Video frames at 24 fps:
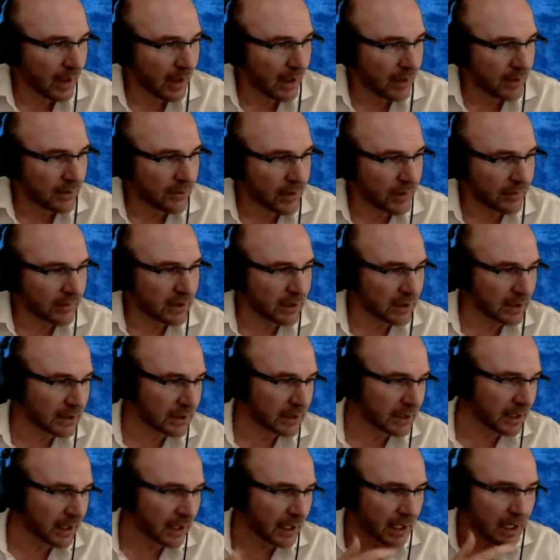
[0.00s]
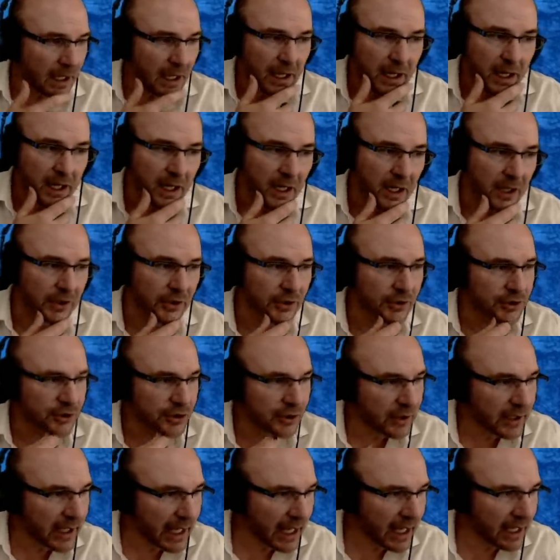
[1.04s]
Trevor Lunn, uh, you
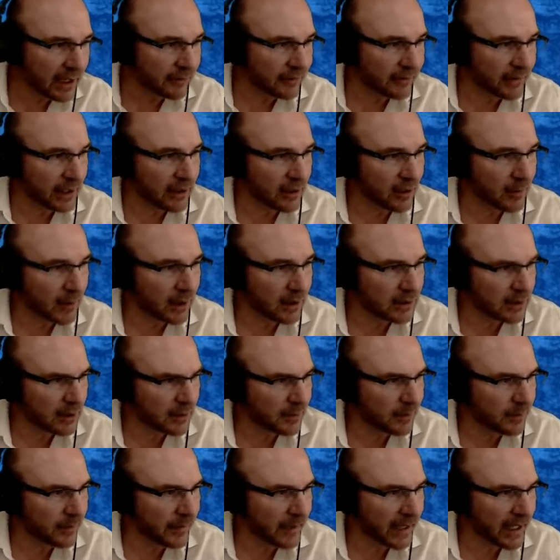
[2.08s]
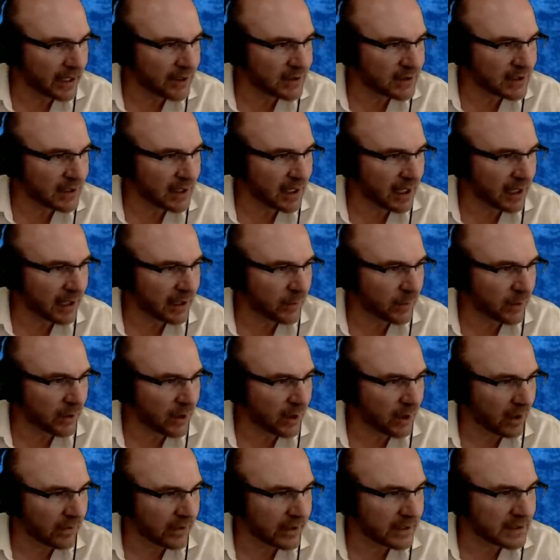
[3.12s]
should add a final multi-page slide where
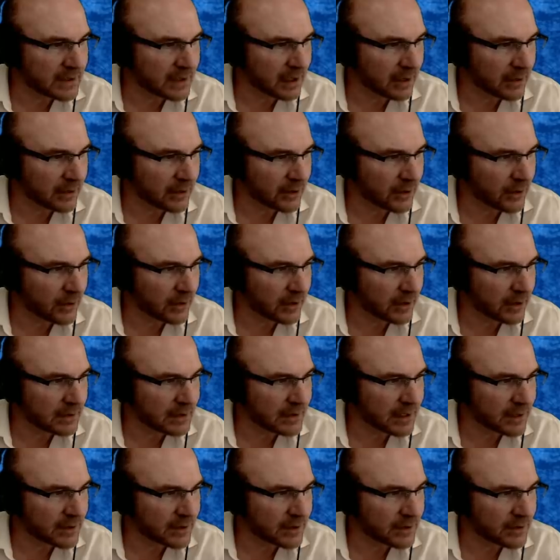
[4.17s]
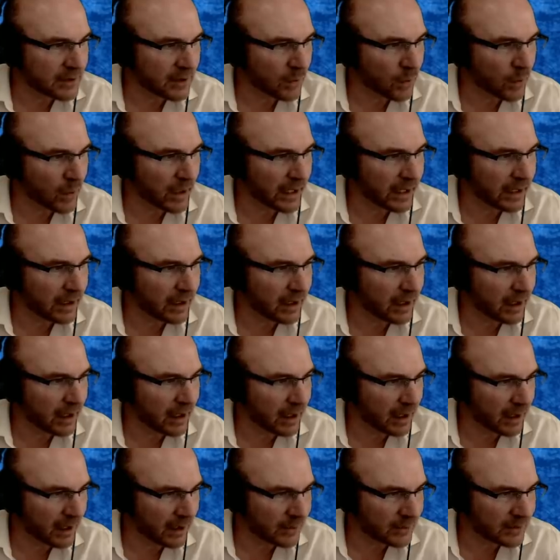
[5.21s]
all these color-coded sections are white
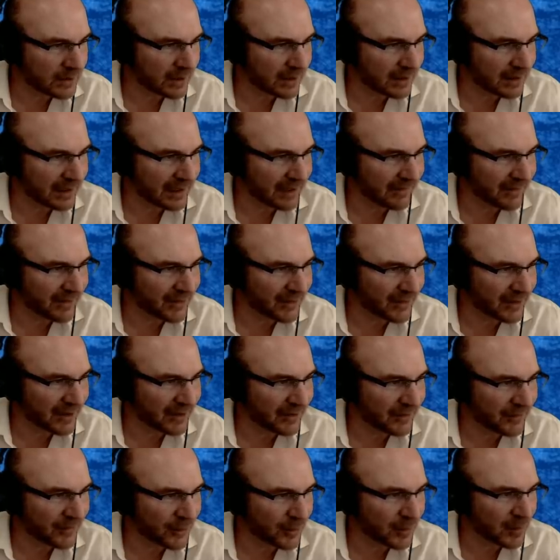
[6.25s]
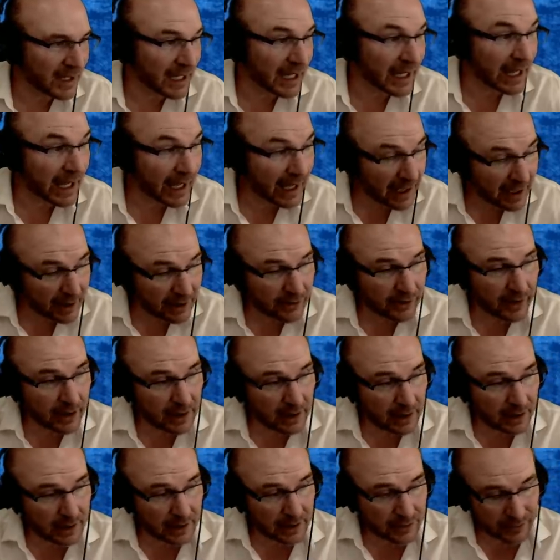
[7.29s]
out, leaving only the few black. Hey, great
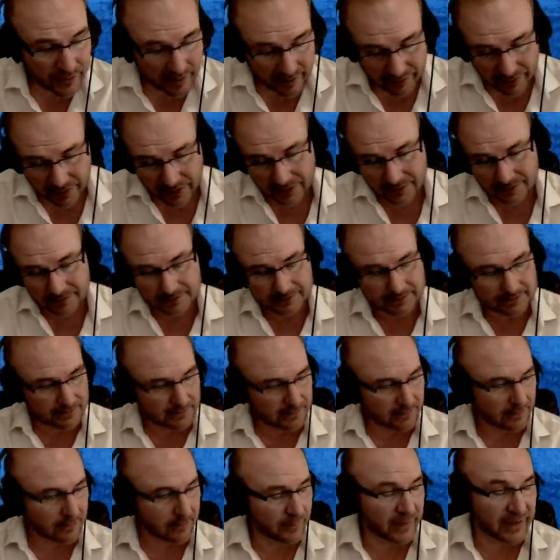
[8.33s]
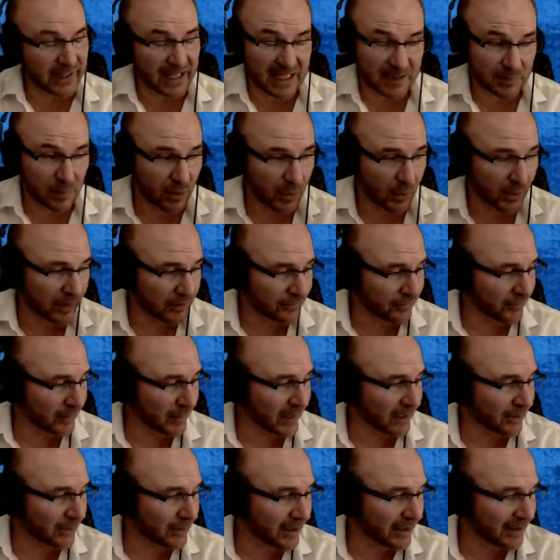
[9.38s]
idea, Trevor. But that's more work for me,
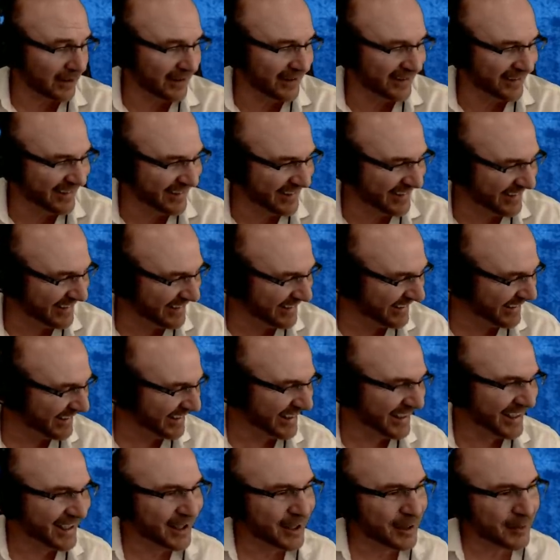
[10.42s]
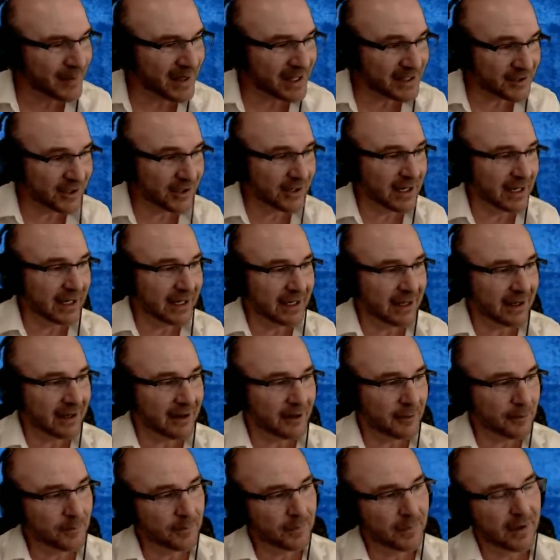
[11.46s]
right? But that's a good idea.
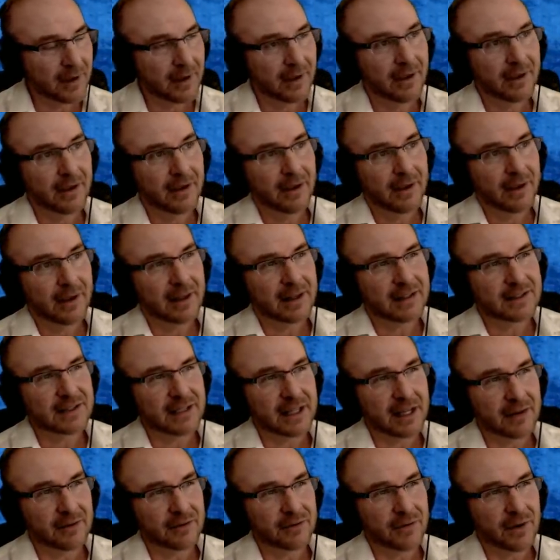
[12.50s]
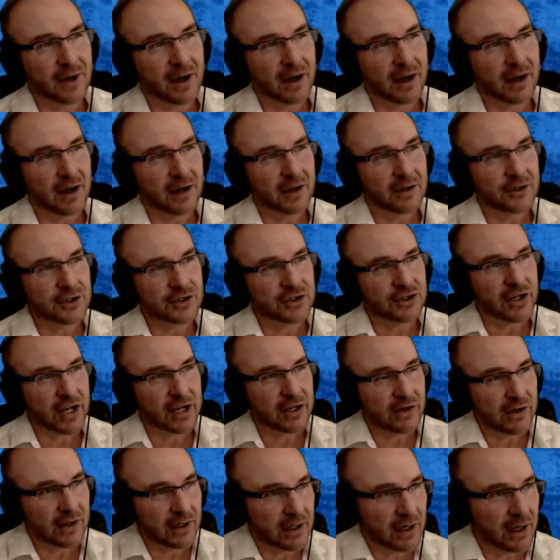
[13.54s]
Instead of uh, just
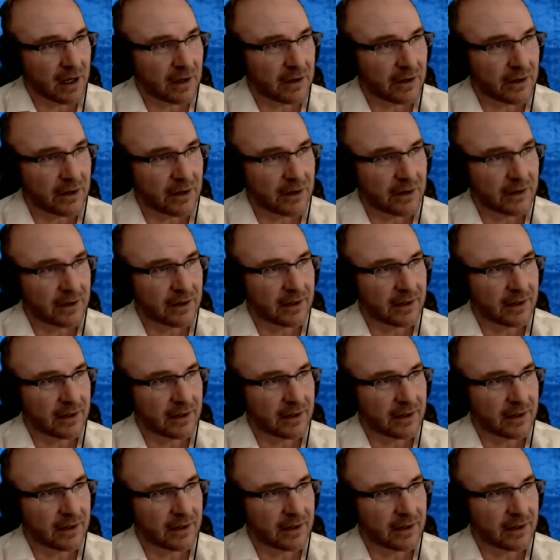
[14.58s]
changing the color,